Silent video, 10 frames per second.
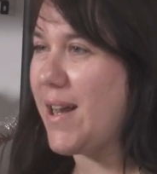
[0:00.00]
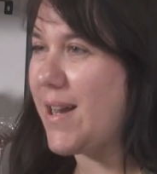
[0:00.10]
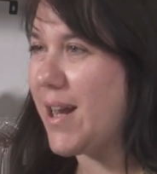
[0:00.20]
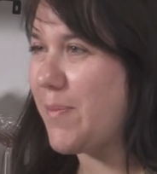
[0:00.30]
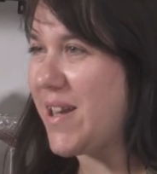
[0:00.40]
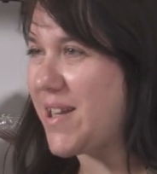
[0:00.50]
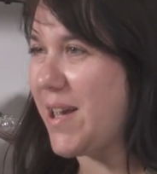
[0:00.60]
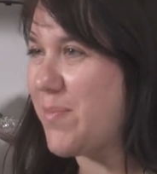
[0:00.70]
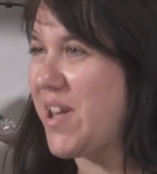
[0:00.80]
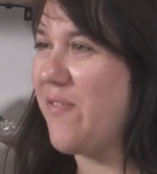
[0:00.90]
a little bit
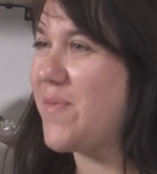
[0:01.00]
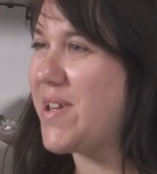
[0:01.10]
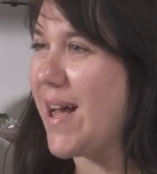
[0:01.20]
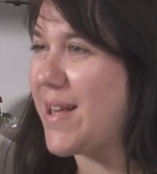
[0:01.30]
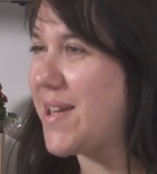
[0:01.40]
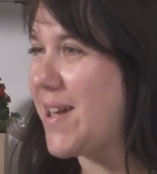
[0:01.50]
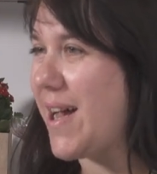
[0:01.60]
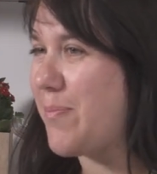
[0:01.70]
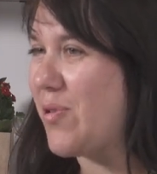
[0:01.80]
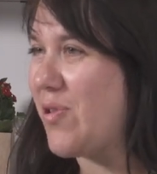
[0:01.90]
tipsy from Stansted
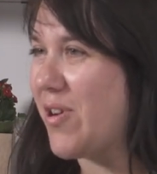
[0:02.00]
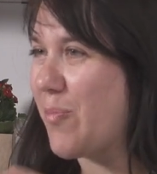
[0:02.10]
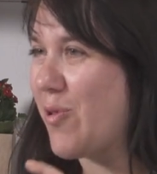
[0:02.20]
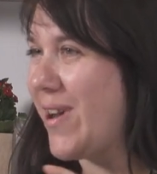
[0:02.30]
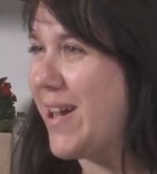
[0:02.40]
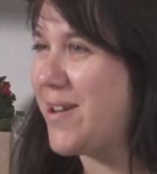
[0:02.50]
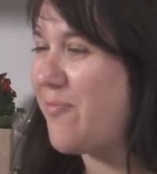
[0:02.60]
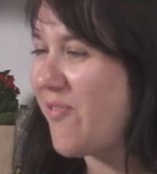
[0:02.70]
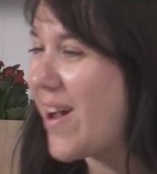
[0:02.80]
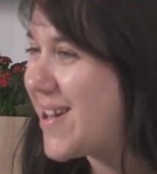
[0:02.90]
Airport, a
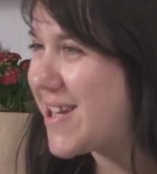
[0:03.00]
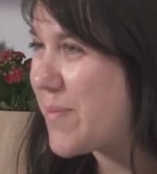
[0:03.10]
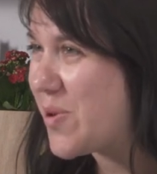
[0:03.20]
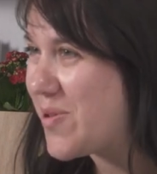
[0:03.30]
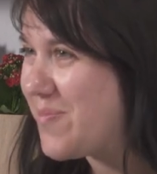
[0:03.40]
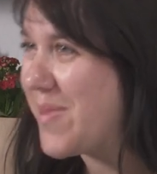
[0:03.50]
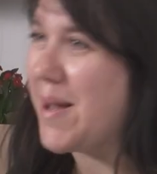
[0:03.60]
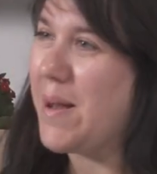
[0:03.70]
pre-flight tipple.